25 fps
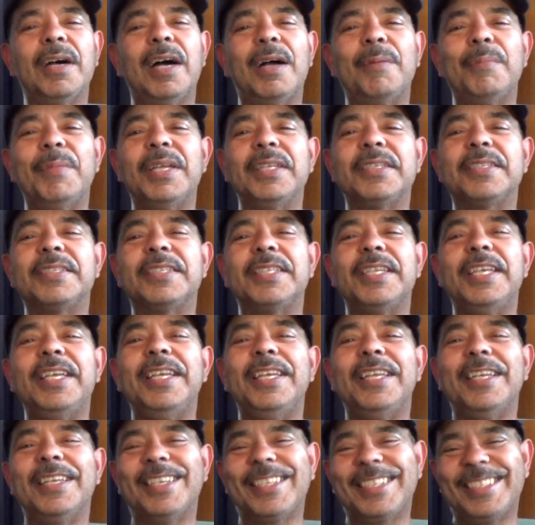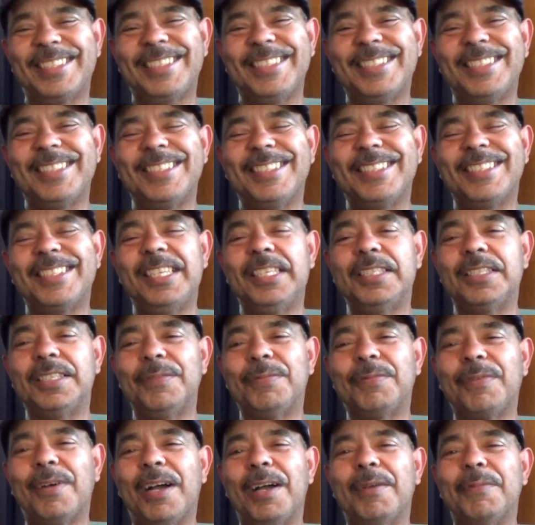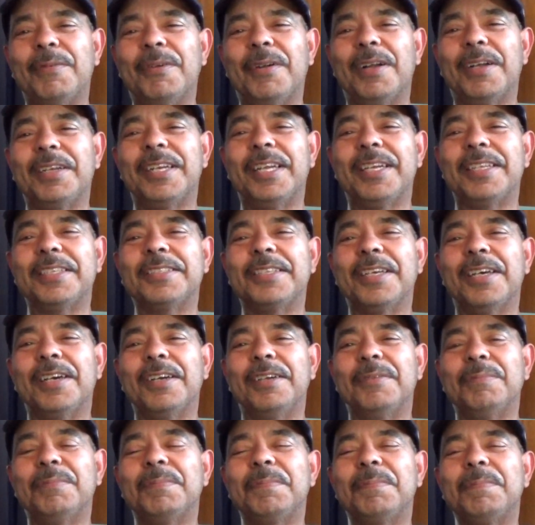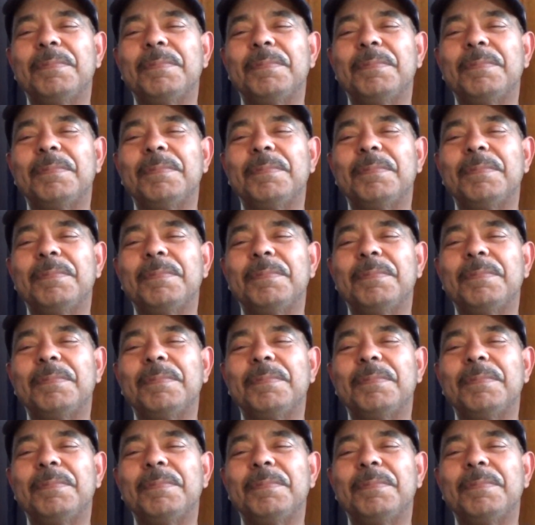met Seen, TC5 around that time.